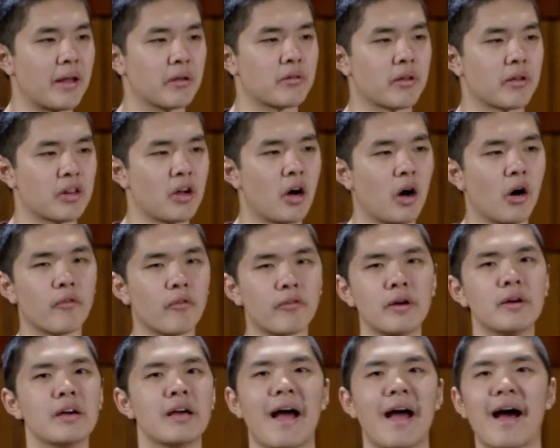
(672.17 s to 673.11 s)
to solve,
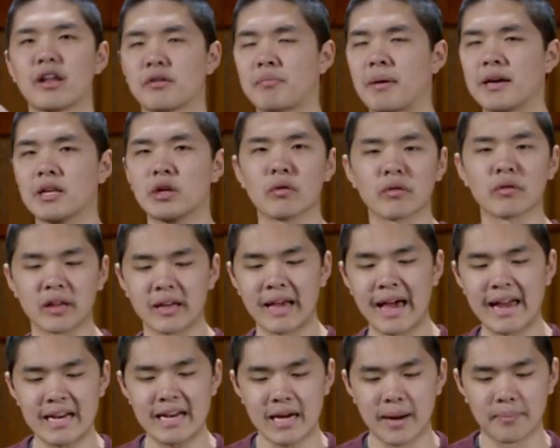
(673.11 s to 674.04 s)
as by using
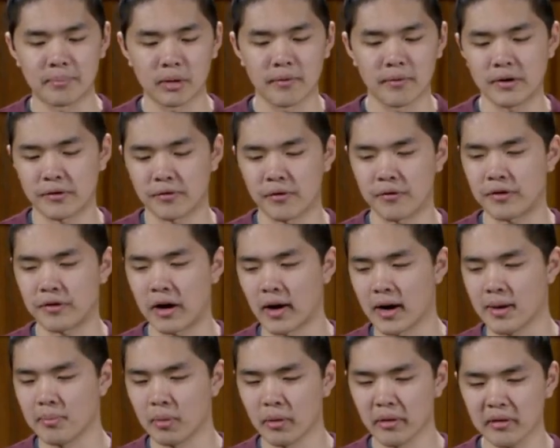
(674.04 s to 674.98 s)
any number of different
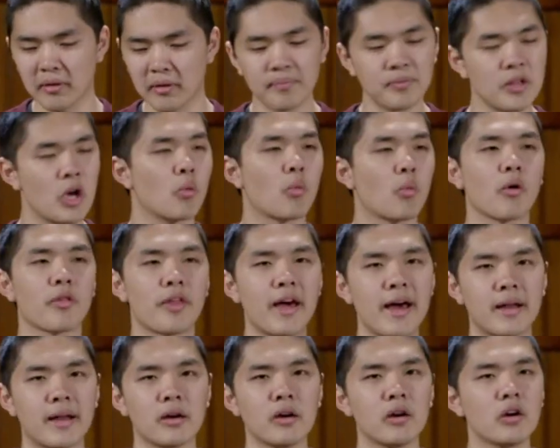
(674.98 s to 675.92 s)
variables, well
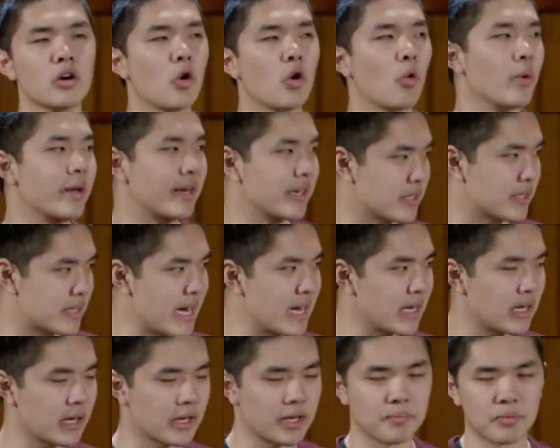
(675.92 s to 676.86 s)
then we can
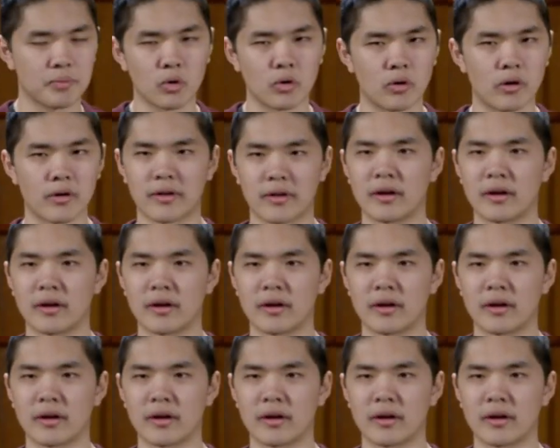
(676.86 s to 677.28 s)
take a computer that